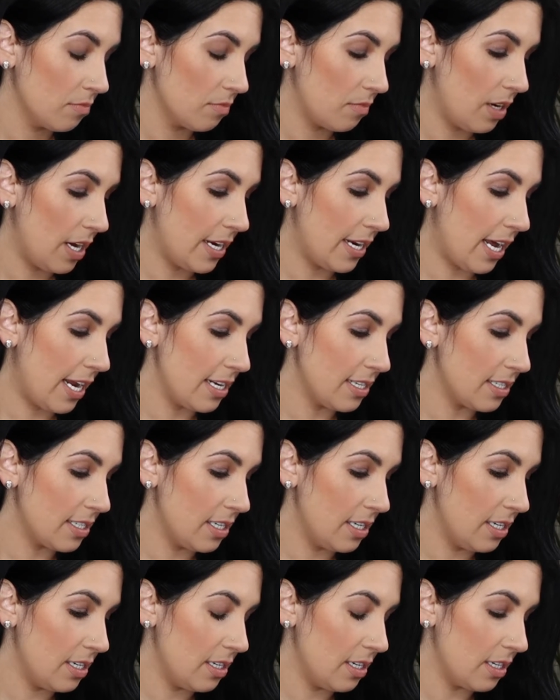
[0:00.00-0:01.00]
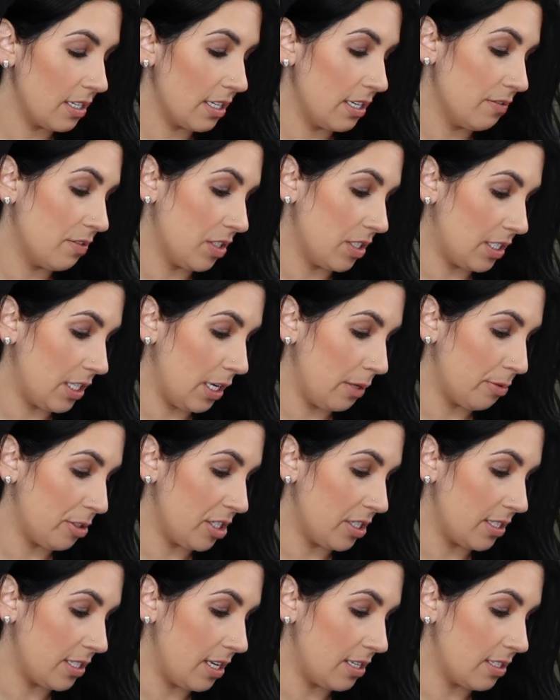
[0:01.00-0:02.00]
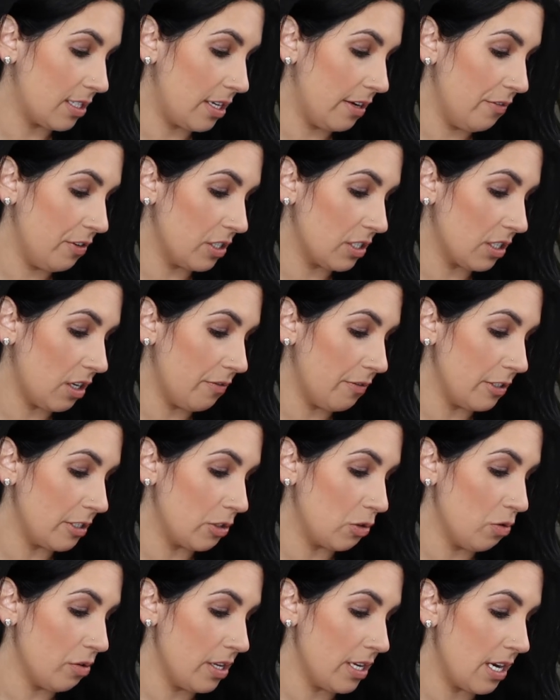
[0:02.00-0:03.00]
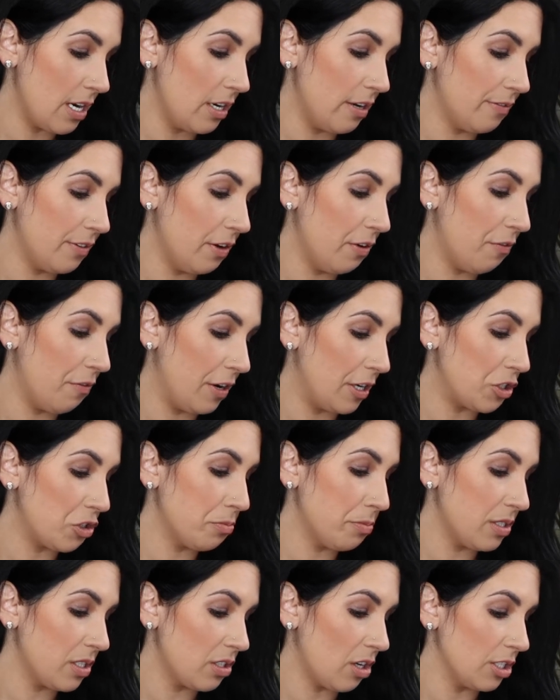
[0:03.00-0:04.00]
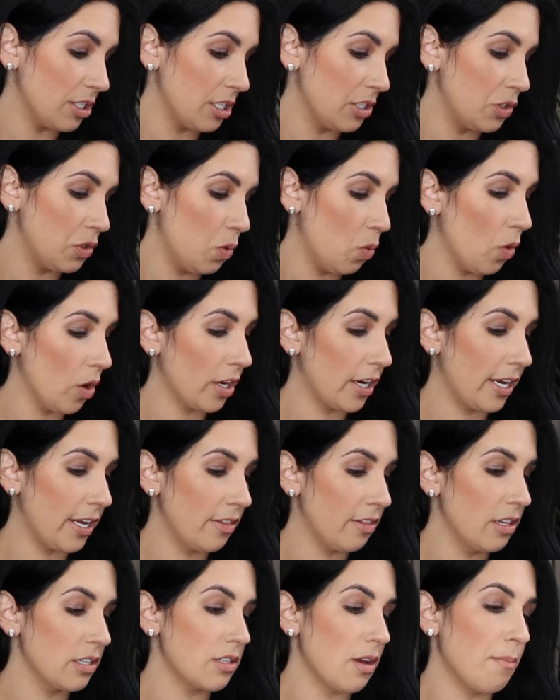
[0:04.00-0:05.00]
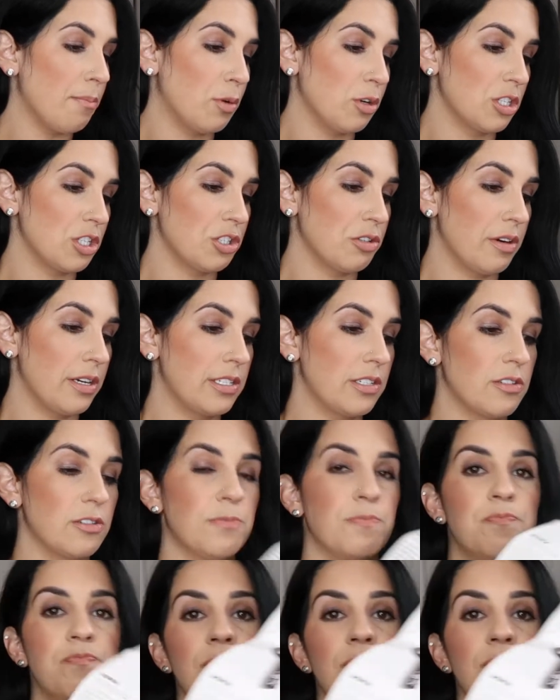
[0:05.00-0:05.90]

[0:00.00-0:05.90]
And Addison gives a tip. She says, give yourself a soothing and lifting facial massage as you work in this moisturizer.